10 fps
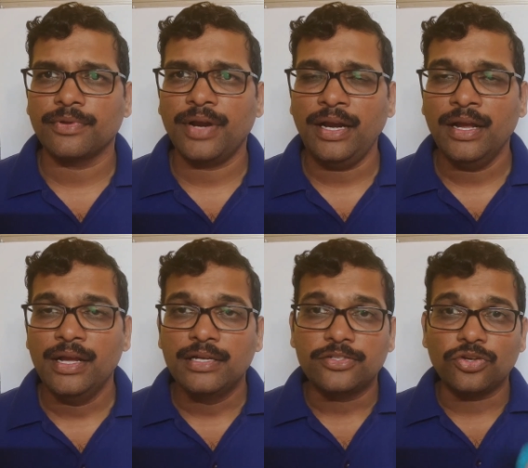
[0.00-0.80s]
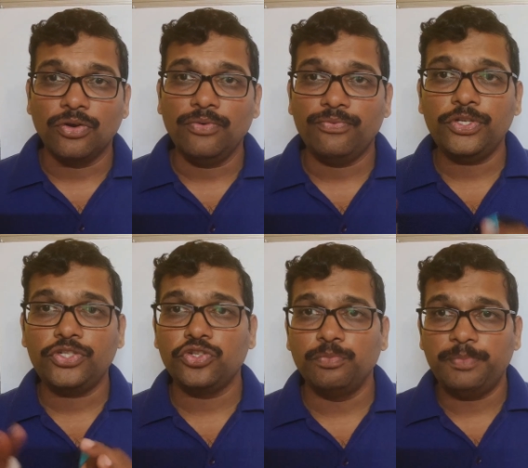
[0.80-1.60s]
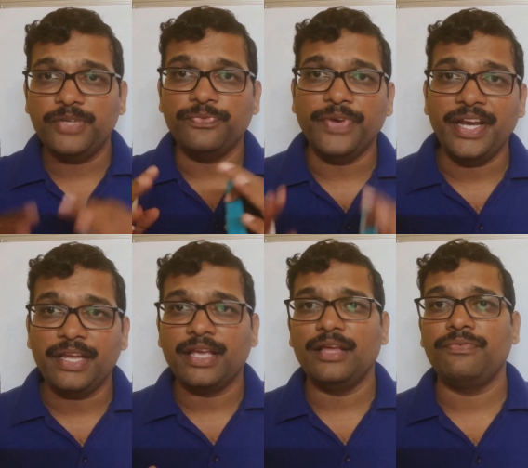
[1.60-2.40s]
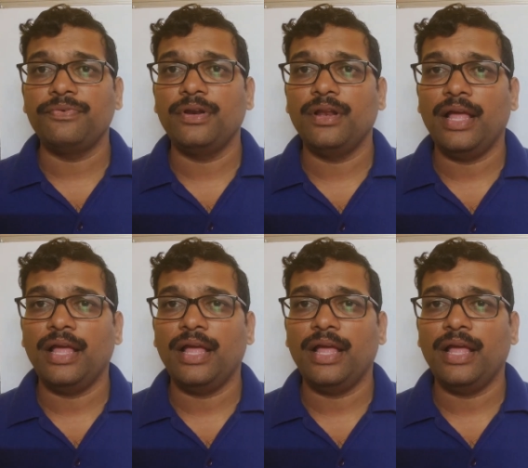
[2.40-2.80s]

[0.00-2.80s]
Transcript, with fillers: right? So we should be very careful,